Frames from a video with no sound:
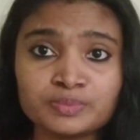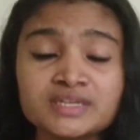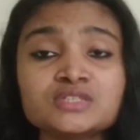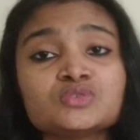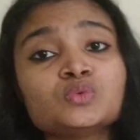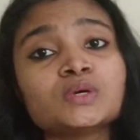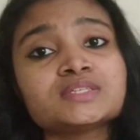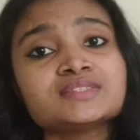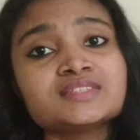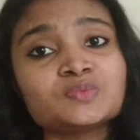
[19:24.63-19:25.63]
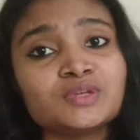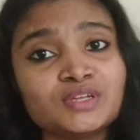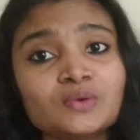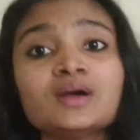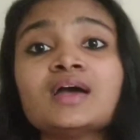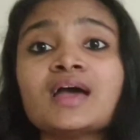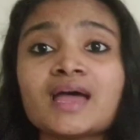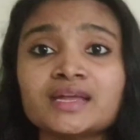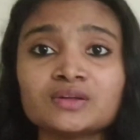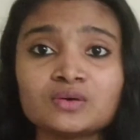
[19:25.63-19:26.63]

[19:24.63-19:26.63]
please do watch this video and